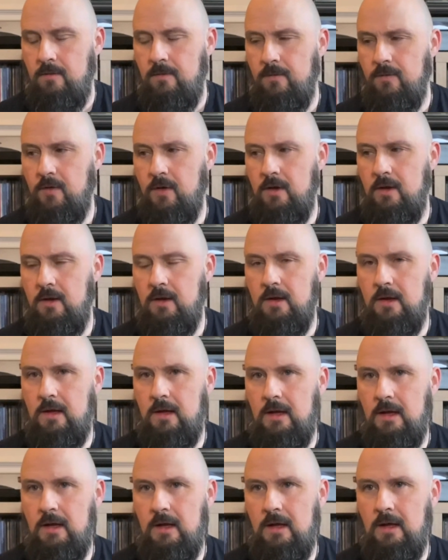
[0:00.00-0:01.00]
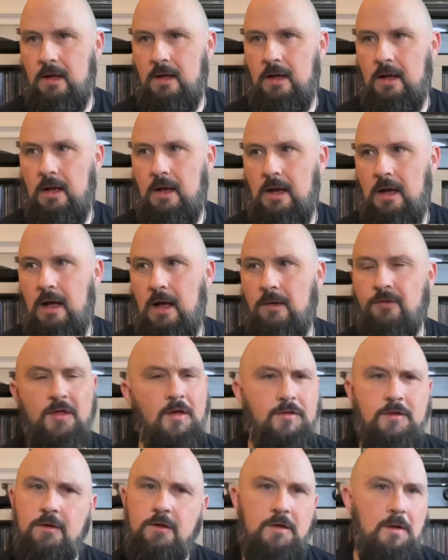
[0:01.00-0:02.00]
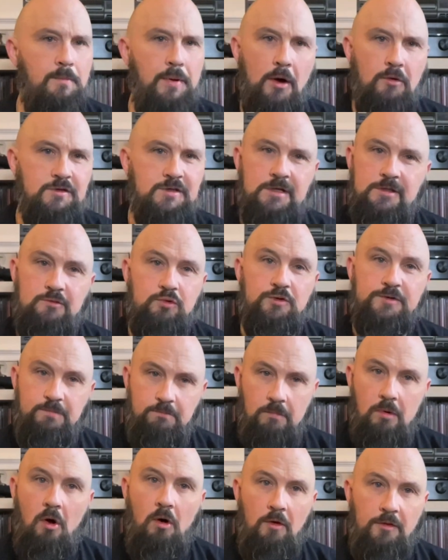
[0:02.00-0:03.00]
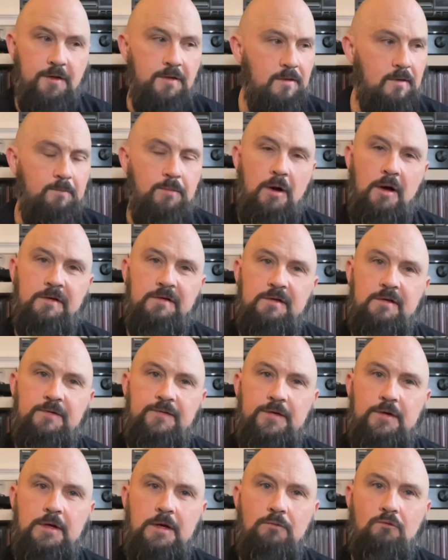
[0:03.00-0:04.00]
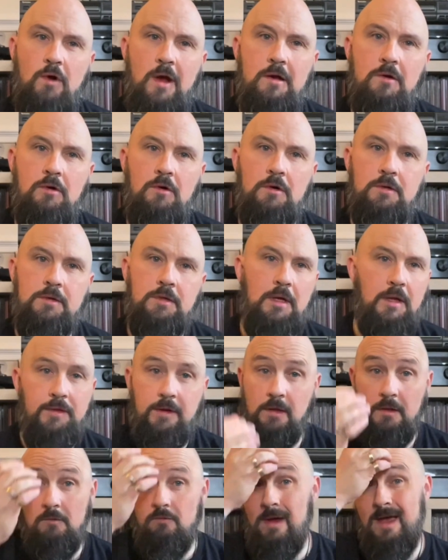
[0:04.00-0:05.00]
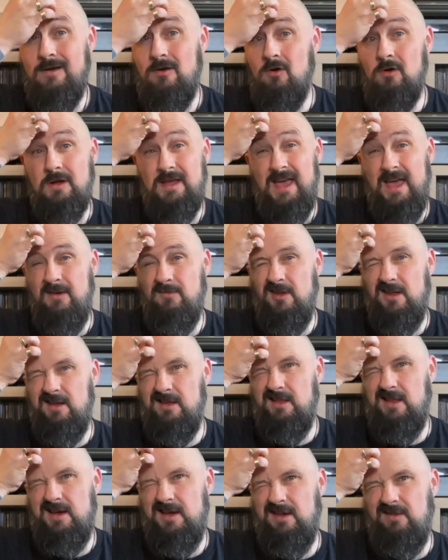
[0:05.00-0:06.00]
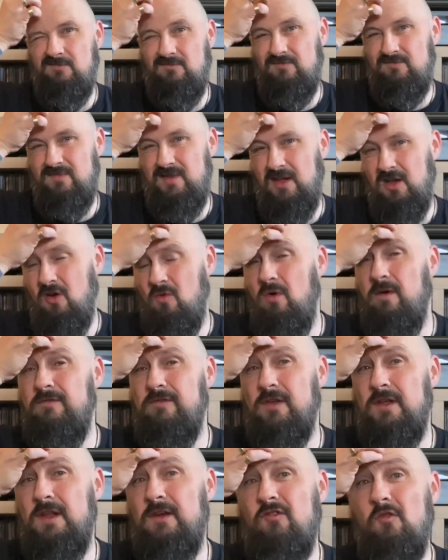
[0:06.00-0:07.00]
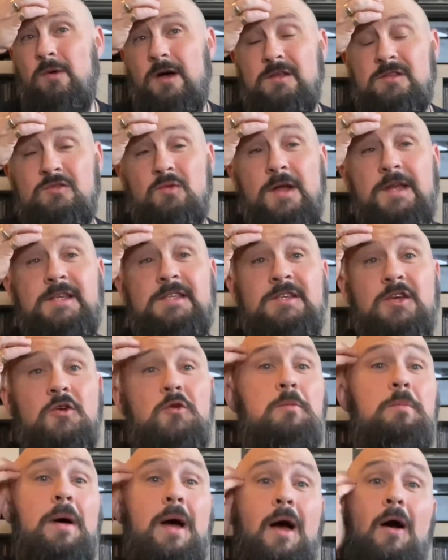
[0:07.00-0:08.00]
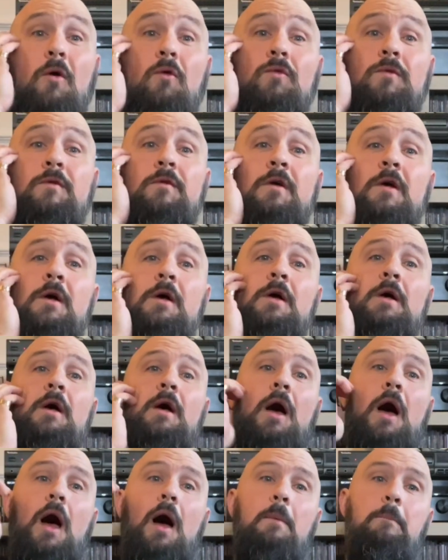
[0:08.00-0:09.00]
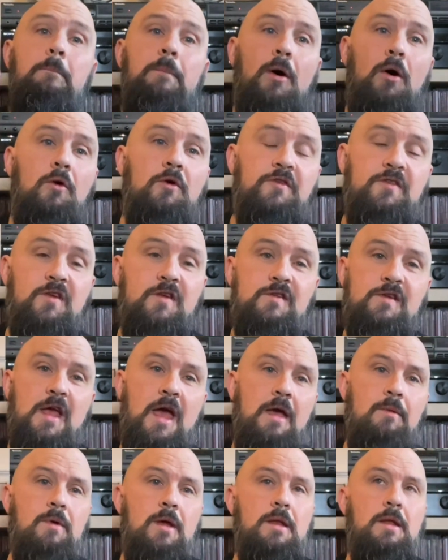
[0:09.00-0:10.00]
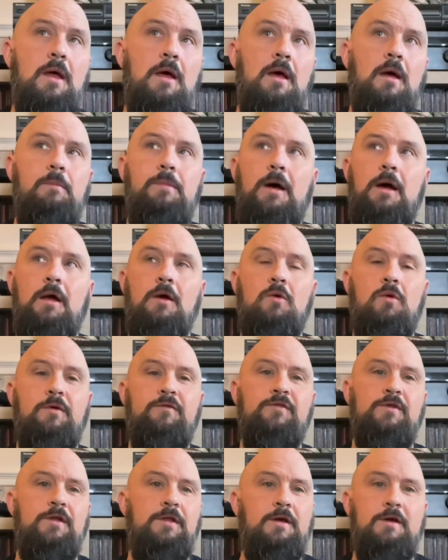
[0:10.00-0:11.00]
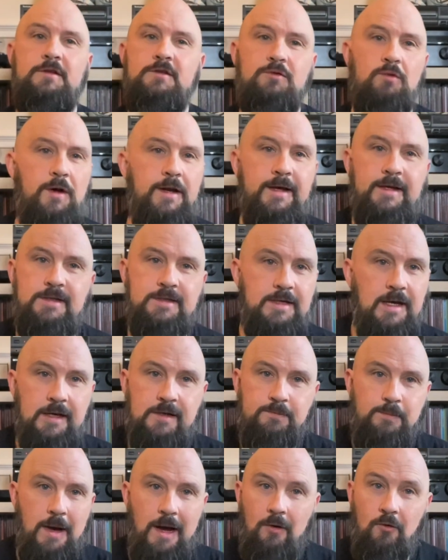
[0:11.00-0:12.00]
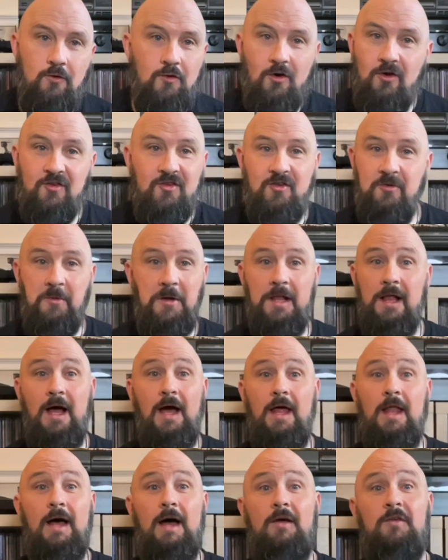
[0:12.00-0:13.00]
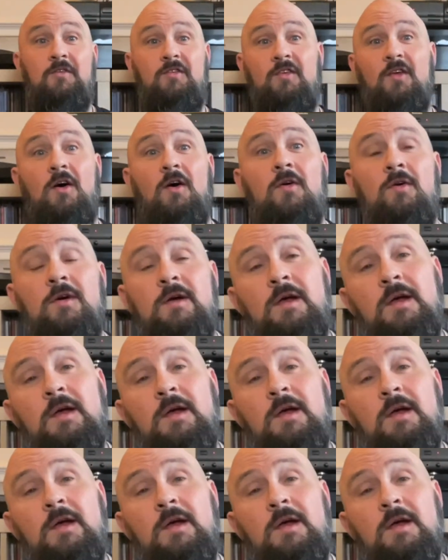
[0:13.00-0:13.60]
the postage was more than the price of the fucking record. I think the record came in at like equivalent of about £22, and postage came in at about equivalent of £26 or something like that. So